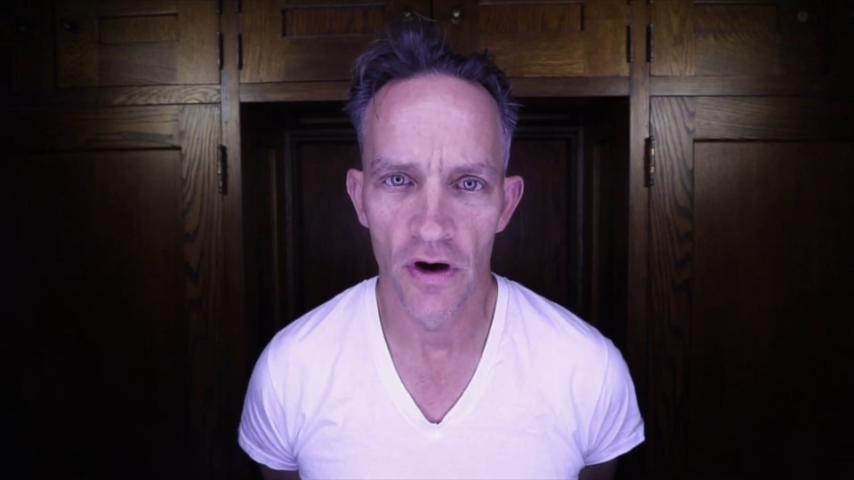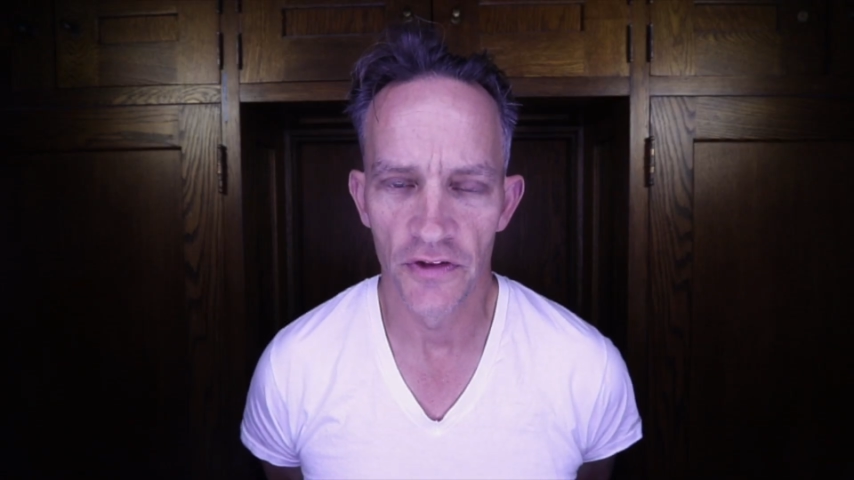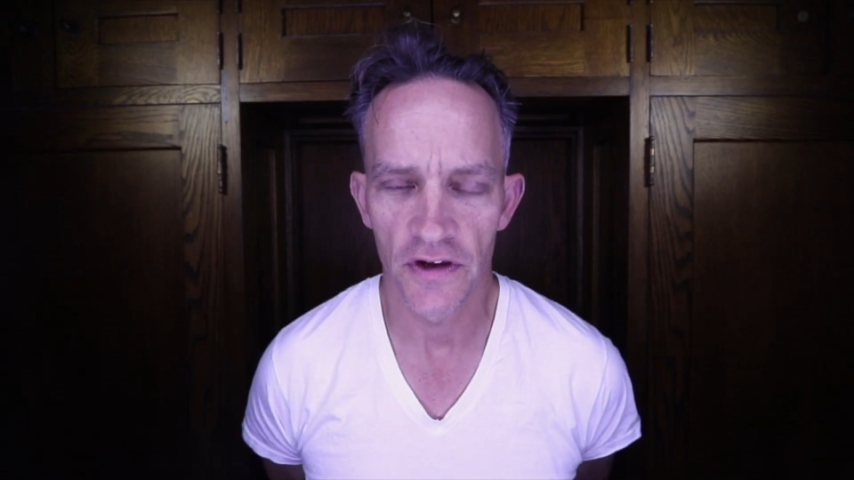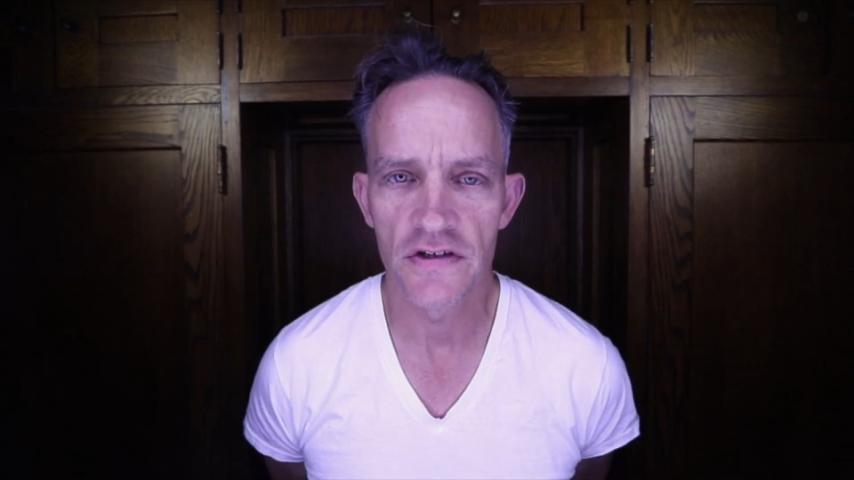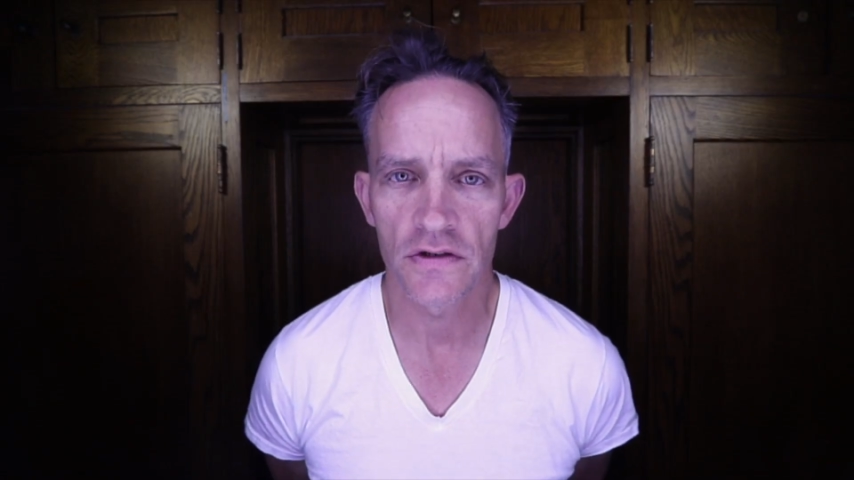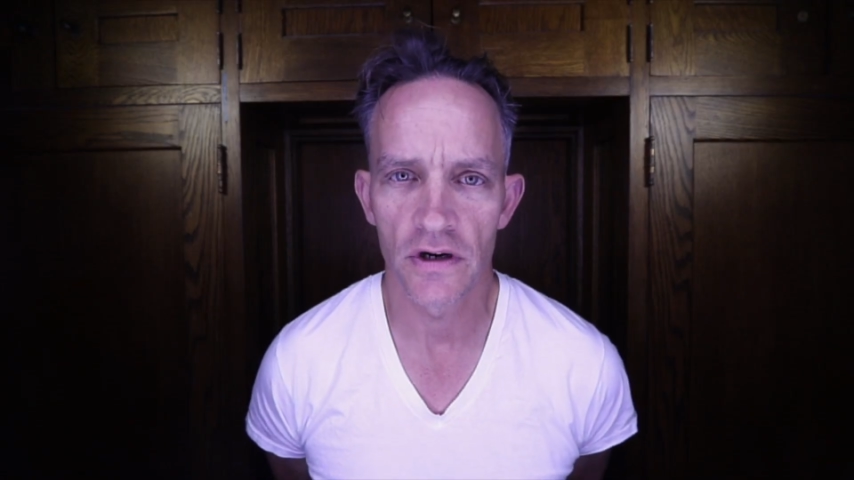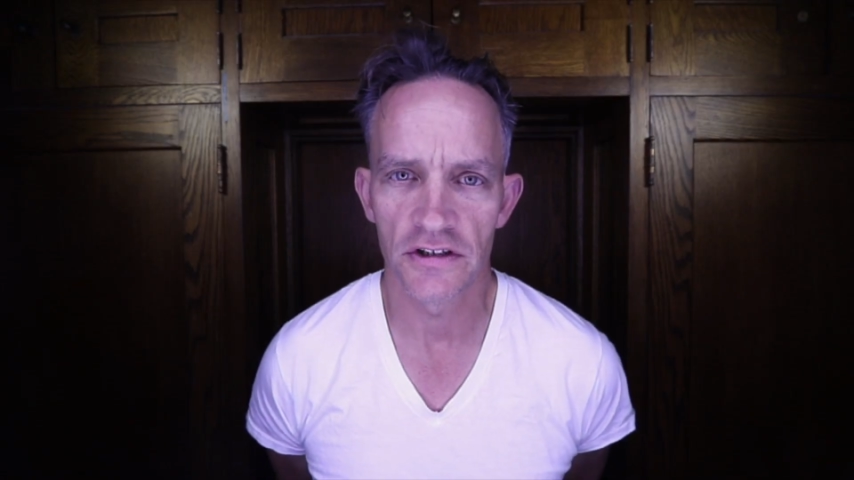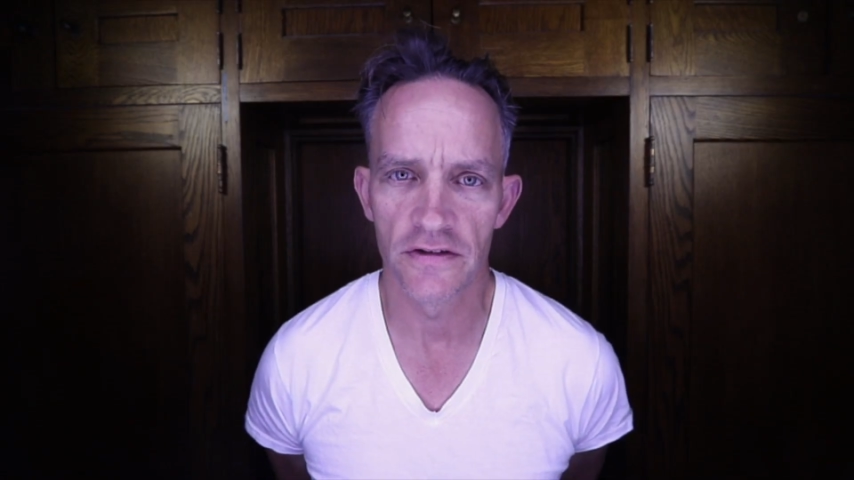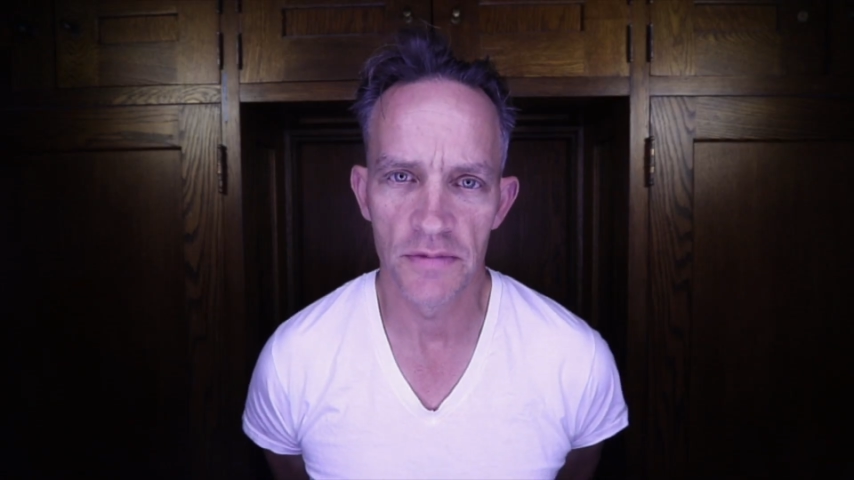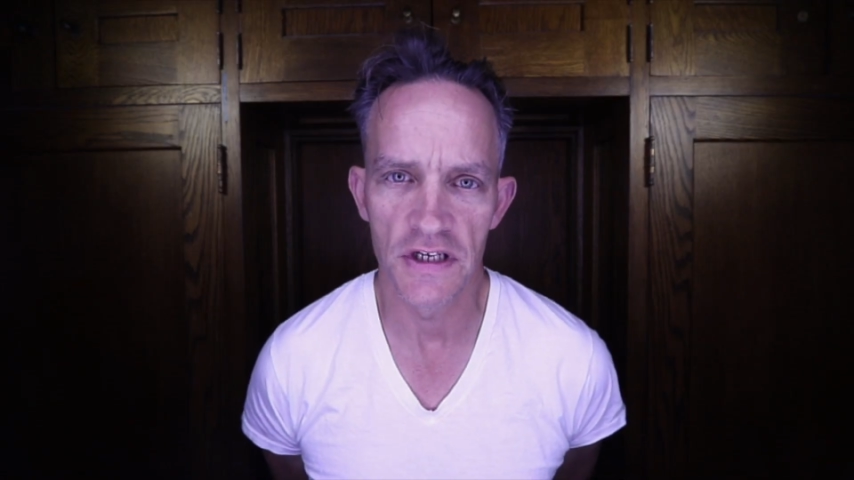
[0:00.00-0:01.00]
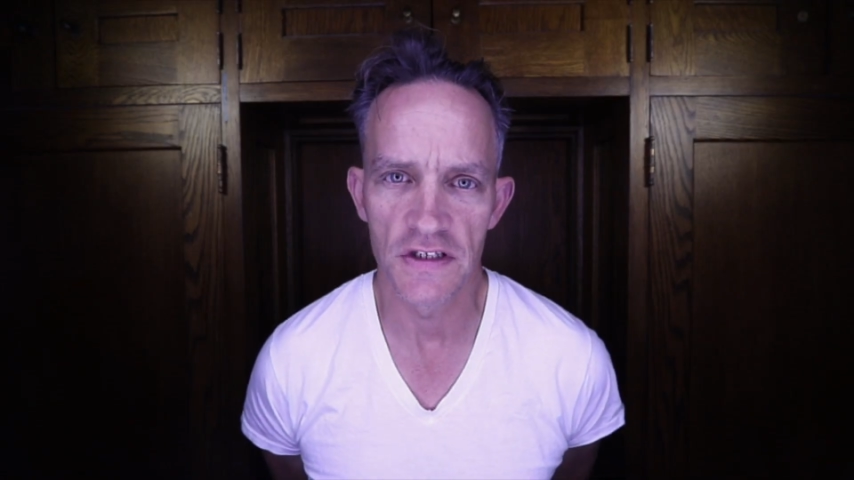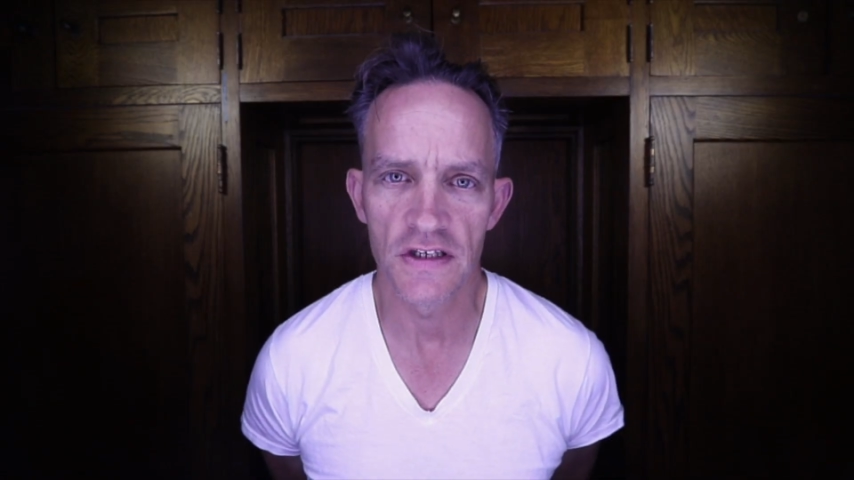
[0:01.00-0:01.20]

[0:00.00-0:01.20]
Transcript: on the construction of the piece